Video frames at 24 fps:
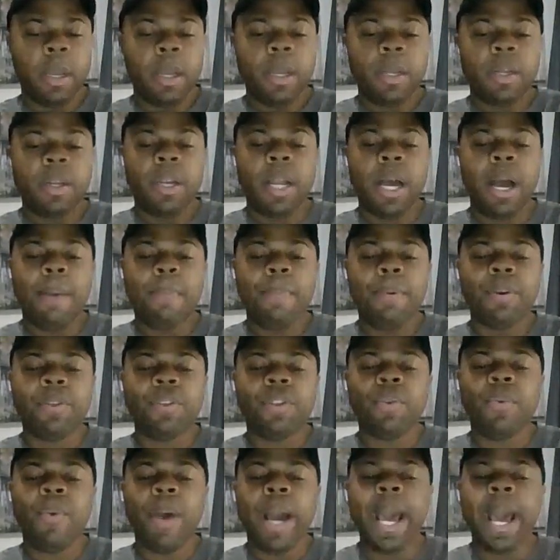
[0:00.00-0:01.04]
Number
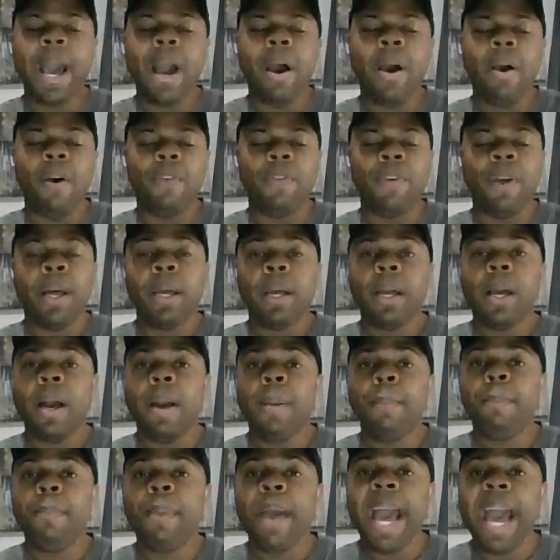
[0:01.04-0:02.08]
12,
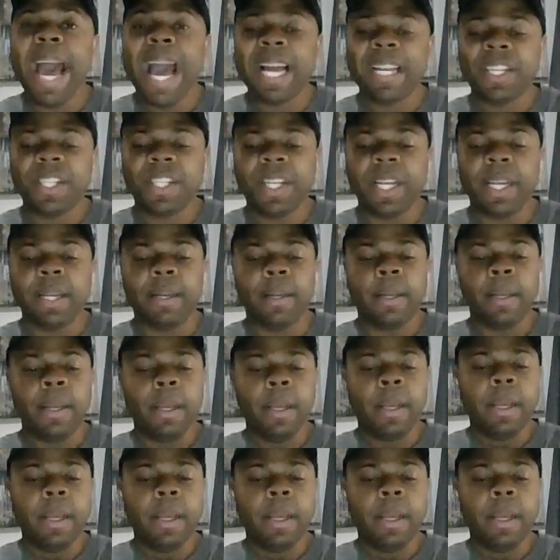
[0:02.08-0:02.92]
compassion.